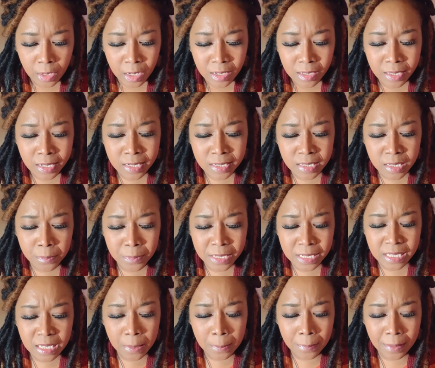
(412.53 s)
This could be
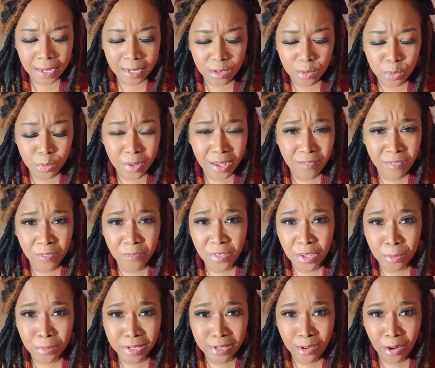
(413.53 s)
somebody who have a
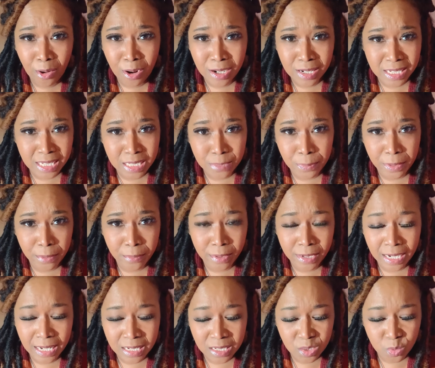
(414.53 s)
very dark
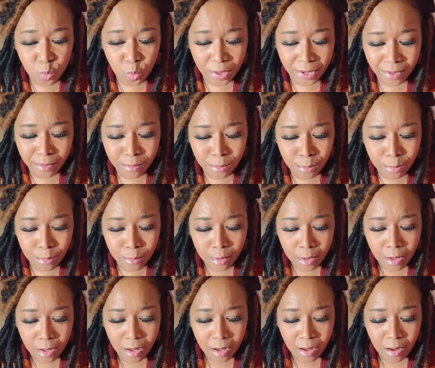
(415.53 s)
spirit as well,
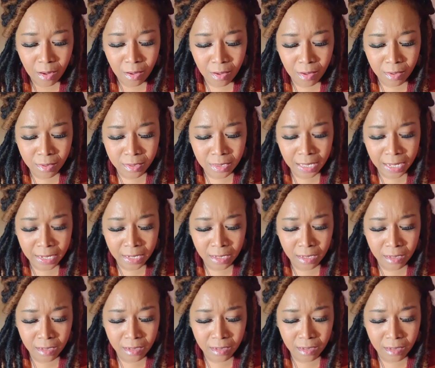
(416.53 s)
or like